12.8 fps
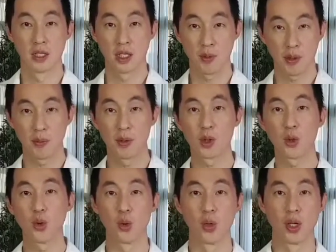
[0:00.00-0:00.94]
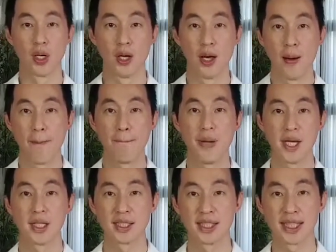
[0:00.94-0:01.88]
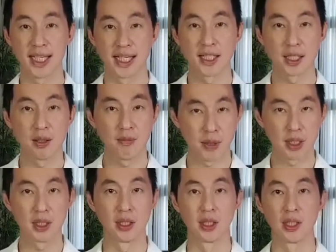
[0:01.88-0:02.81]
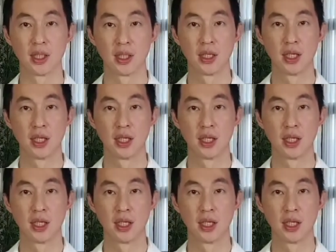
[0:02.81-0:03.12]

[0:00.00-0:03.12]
Tip number two, build skeletal muscle.